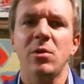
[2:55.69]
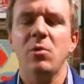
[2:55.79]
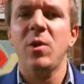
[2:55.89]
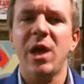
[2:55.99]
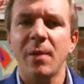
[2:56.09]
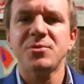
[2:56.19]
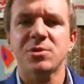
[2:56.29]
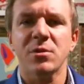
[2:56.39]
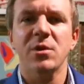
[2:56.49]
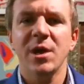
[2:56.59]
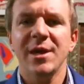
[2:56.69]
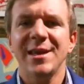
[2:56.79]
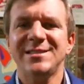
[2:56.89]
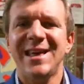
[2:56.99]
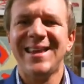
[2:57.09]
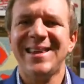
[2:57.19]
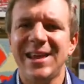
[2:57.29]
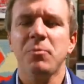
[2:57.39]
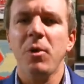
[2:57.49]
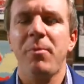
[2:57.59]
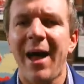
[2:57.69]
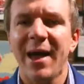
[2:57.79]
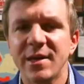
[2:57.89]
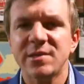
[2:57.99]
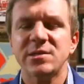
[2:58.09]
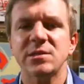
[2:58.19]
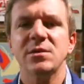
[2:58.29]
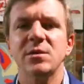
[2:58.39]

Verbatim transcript: in New Hampshire, is that liberal bias?